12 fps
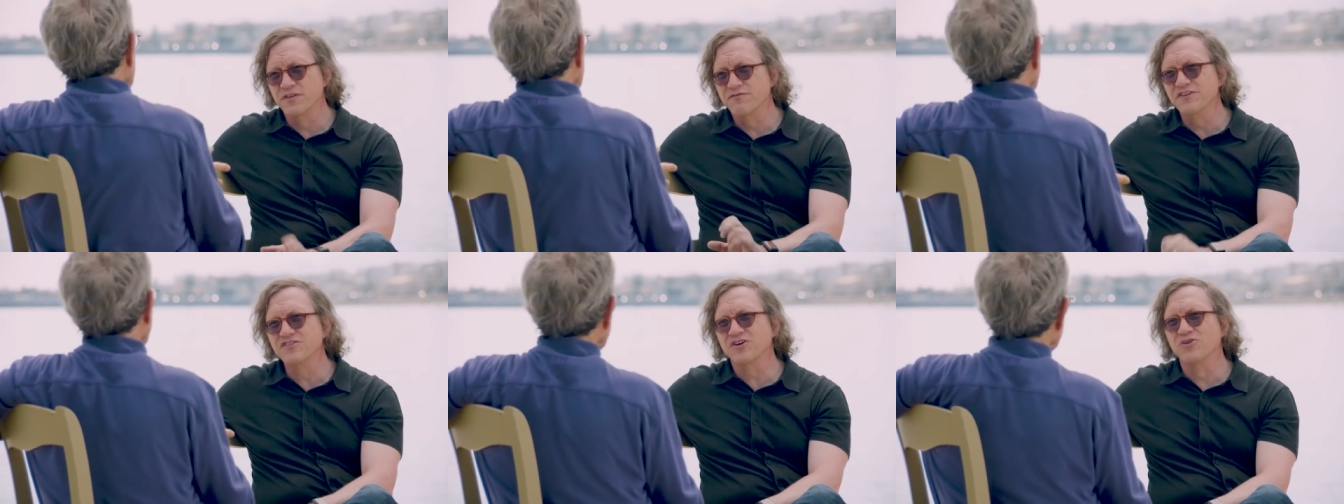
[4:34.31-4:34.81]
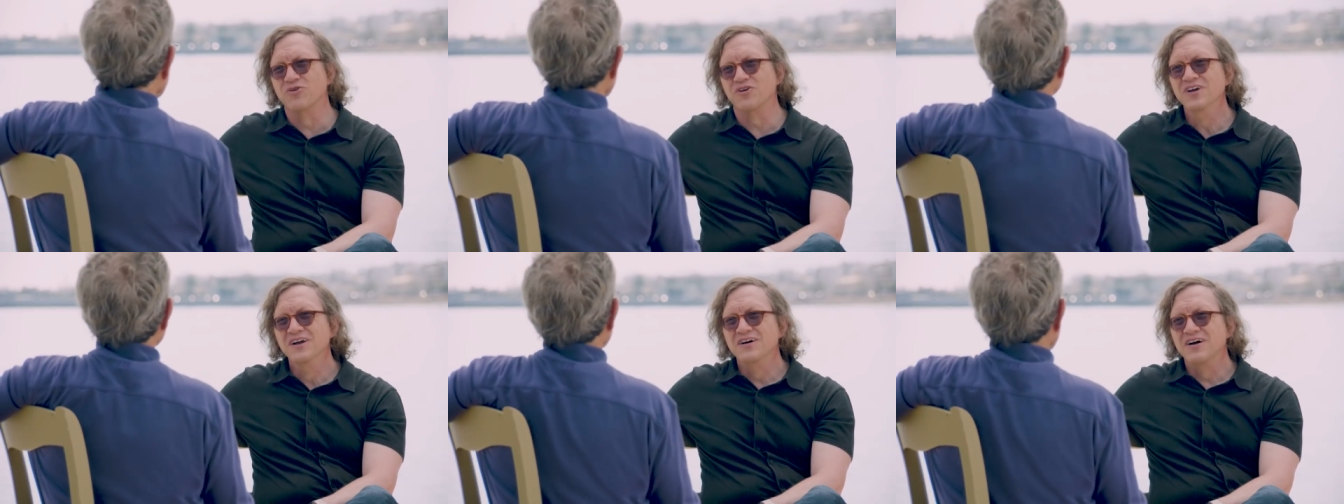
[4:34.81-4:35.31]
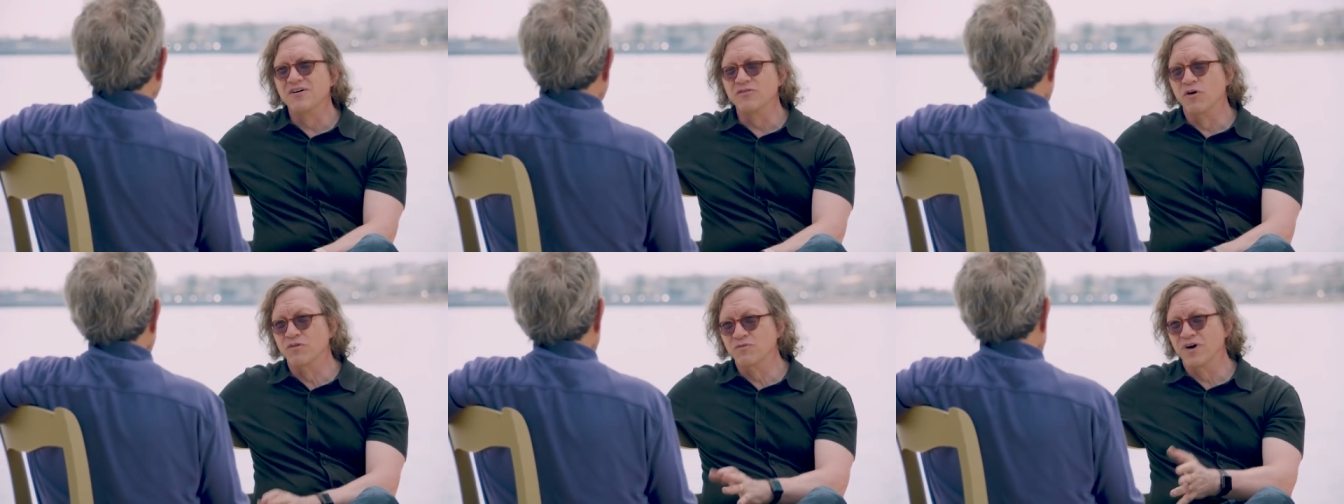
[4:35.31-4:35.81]
For the physical world,
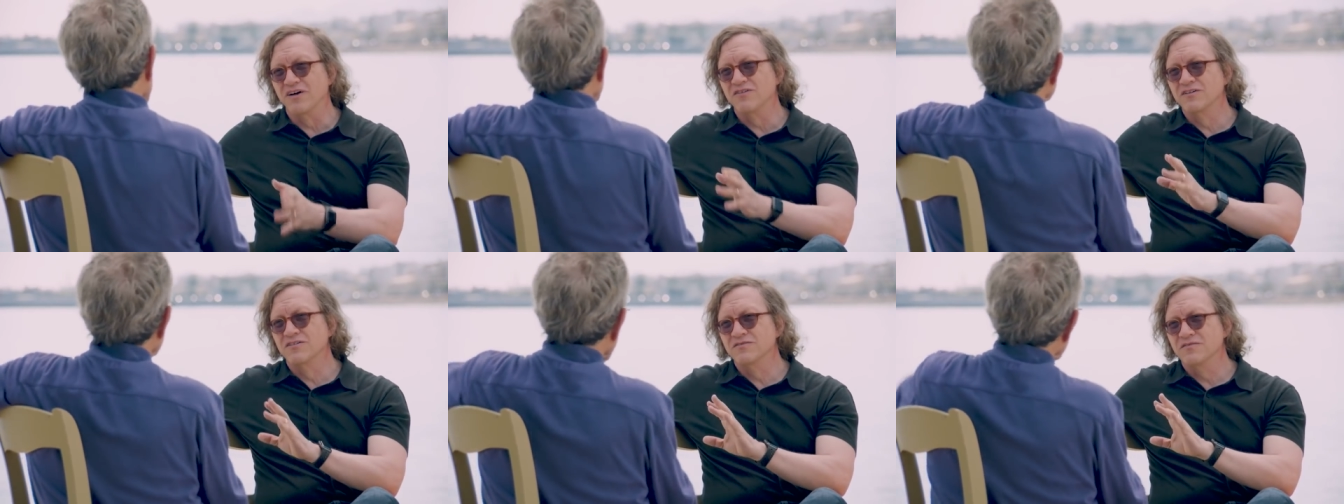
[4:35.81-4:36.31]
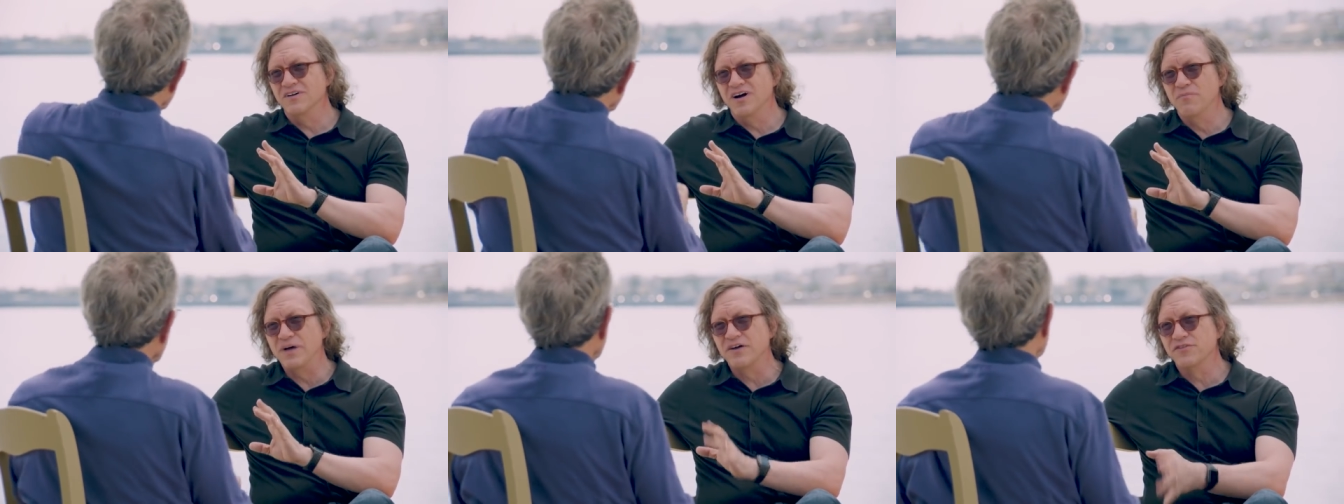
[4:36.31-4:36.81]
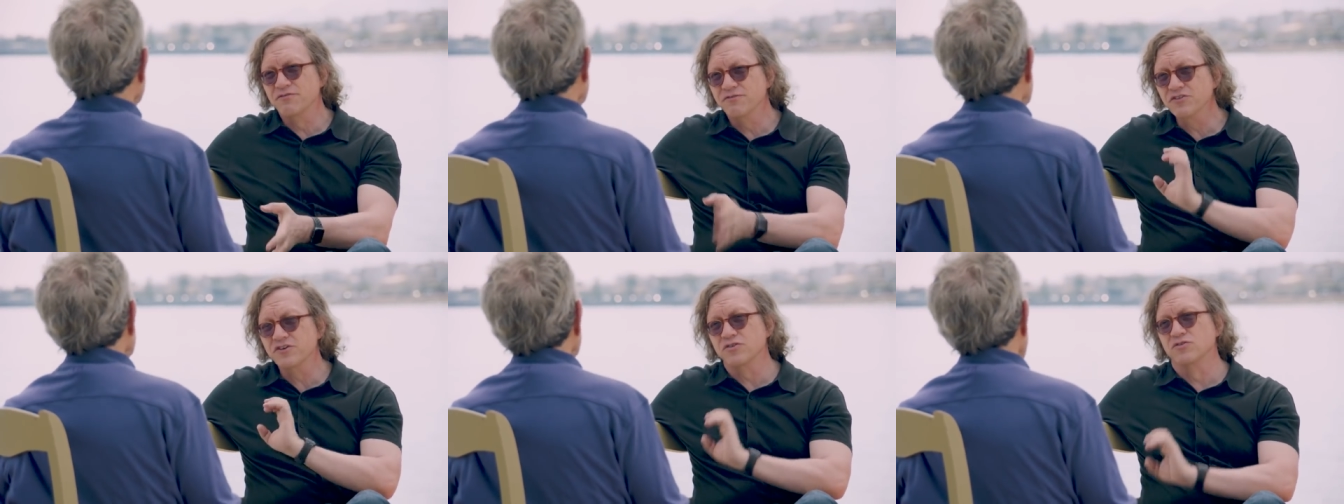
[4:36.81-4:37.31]
about the
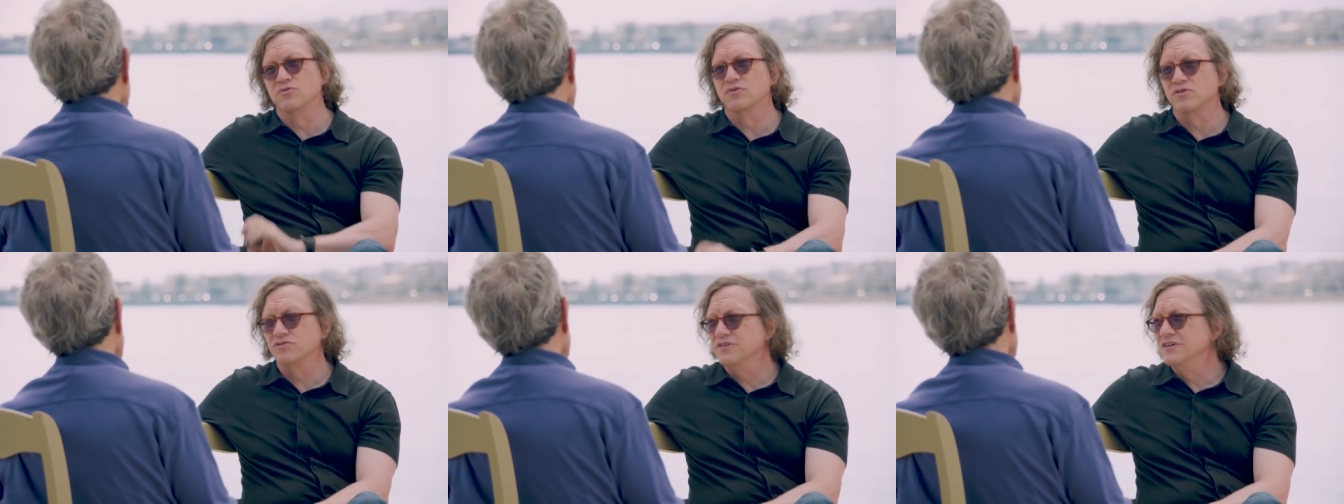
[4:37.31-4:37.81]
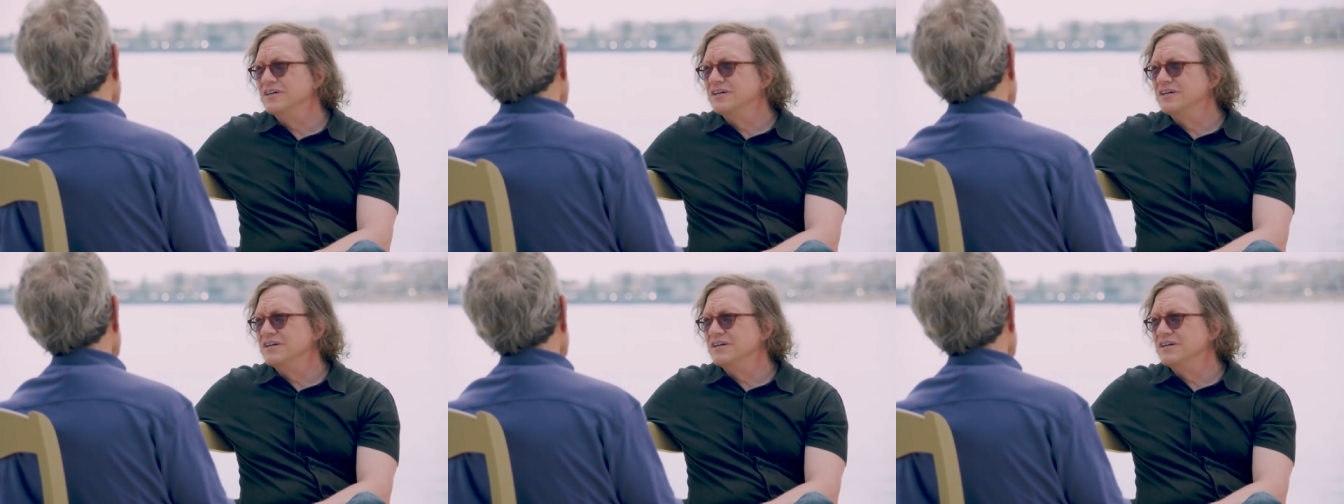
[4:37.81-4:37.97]
physical world,